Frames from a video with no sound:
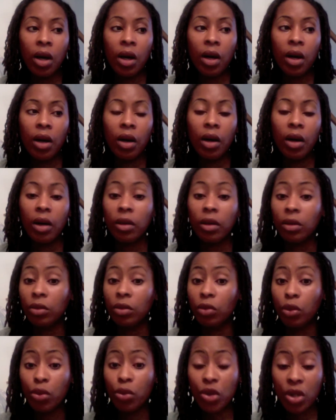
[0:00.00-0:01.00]

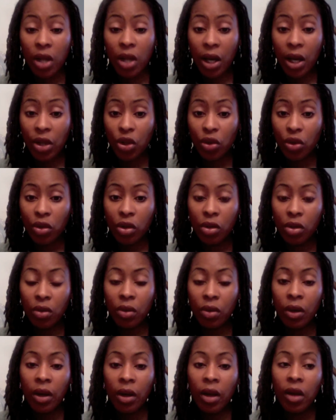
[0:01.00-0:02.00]
loose natural,
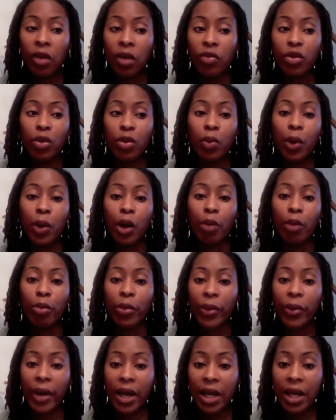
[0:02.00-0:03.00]
if you wear
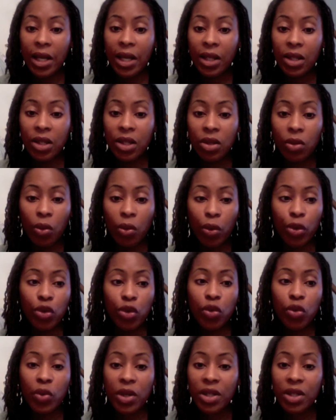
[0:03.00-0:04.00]
braids or
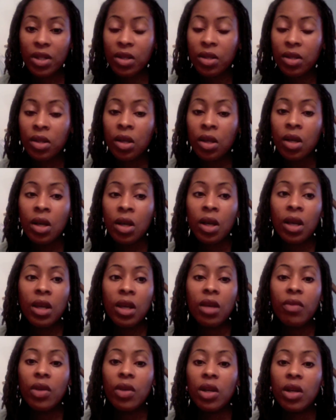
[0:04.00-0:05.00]
twists,
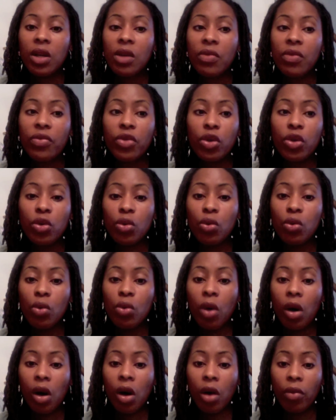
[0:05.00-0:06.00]
even if you
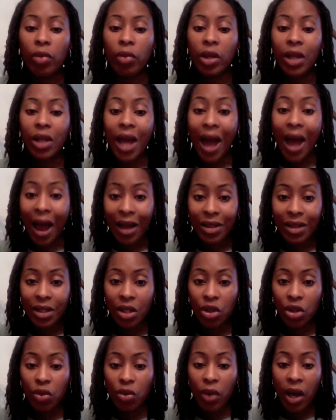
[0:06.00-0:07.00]
are relaxed
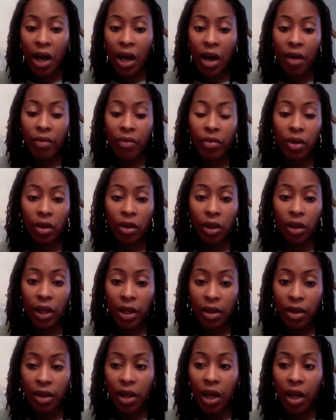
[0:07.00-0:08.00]
and you have
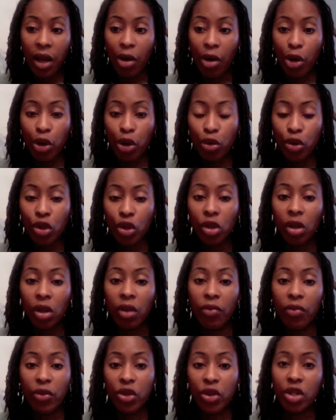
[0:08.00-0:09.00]
lengthy hair and you're just looking
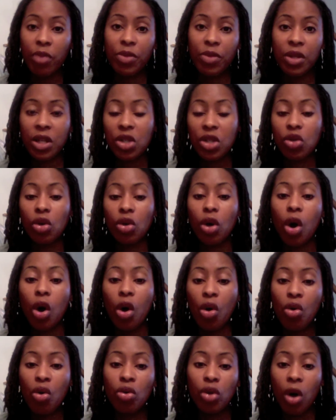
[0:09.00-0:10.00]
for something that's going to
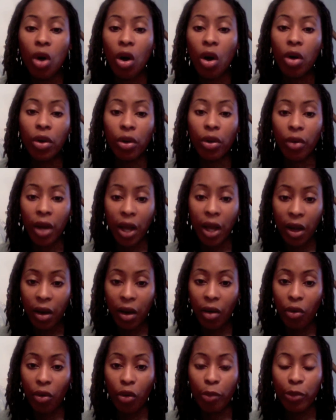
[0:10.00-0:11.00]
hold all your
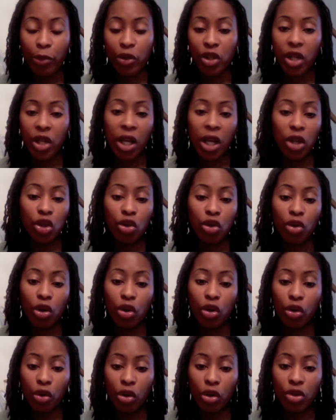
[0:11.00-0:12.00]
hair or protect your
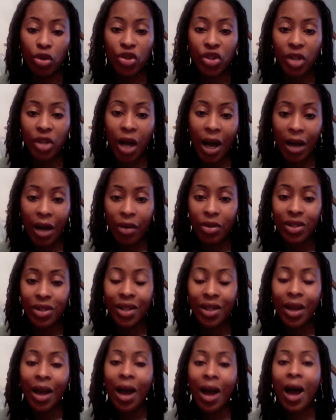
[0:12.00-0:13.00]
curled styles,
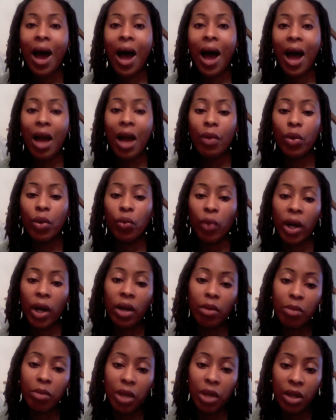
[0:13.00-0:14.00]
I would
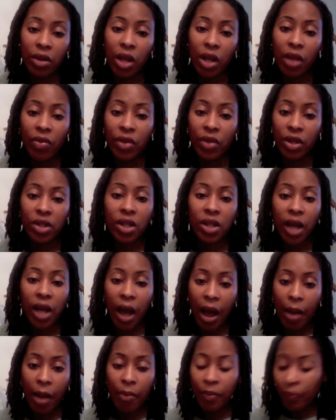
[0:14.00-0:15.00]
recommend this
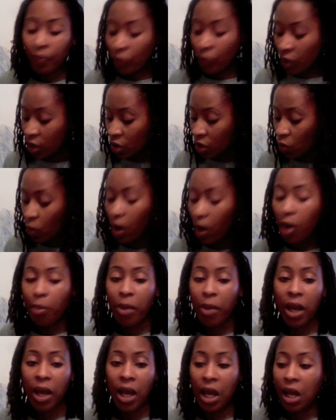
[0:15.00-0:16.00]
cap. It's well
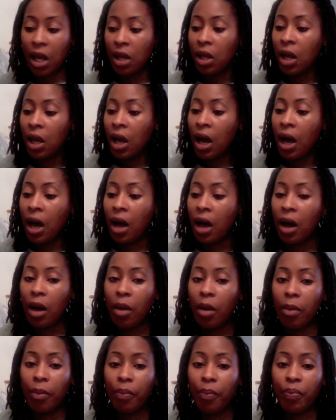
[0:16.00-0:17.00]
made.
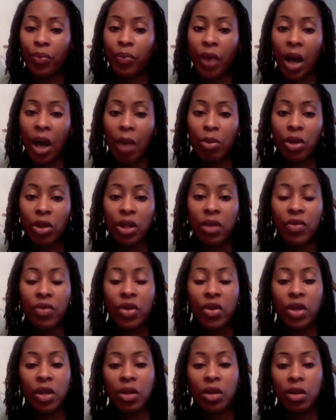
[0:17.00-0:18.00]
I believe
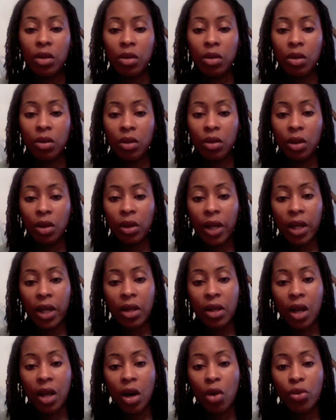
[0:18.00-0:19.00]
the lady
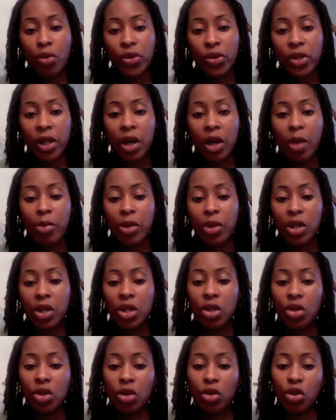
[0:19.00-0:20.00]
that owns the company,
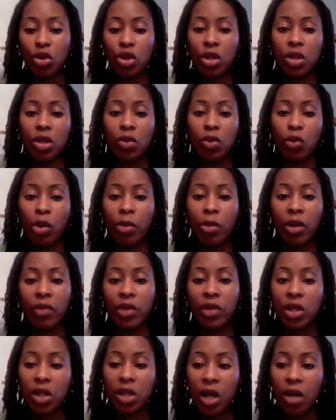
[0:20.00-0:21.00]
you know, she is a woman of
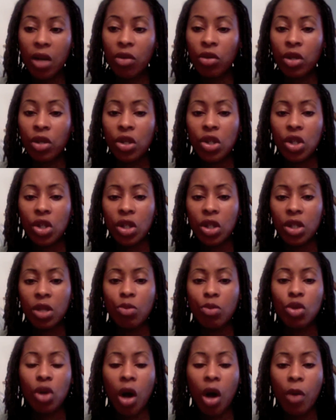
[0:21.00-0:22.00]
integrity. She
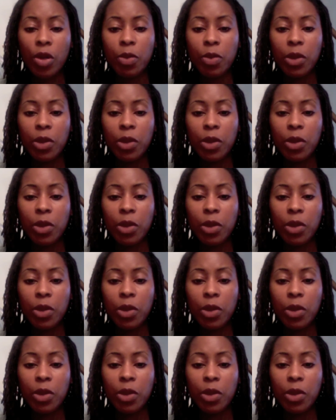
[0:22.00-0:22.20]
seems to always be